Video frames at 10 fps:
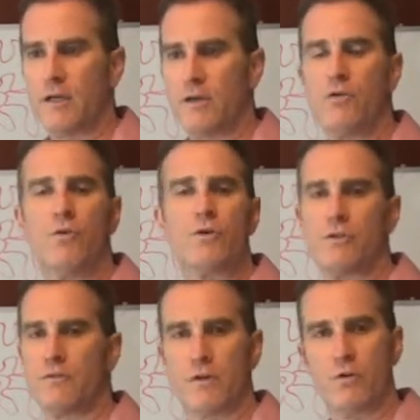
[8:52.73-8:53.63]

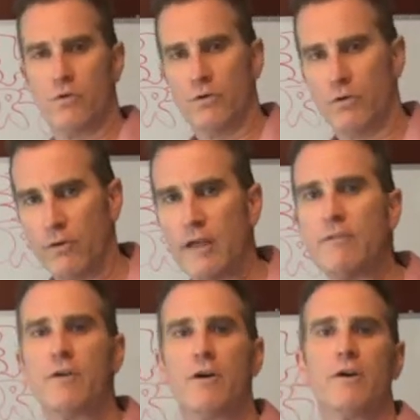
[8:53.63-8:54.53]
sort of a coral
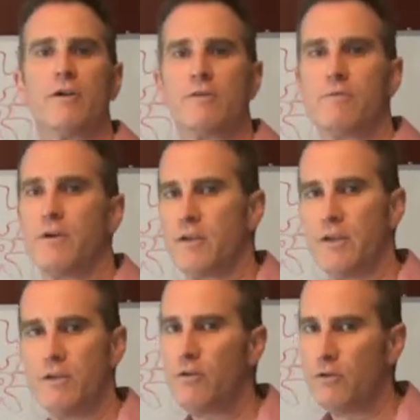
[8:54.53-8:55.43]
graveyard is where
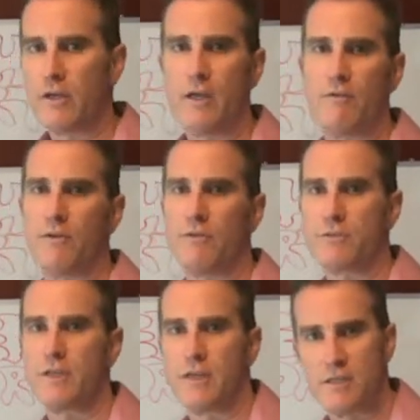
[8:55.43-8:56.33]
you go looking for
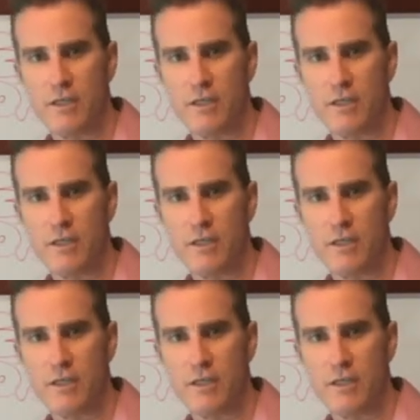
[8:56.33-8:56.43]
those things,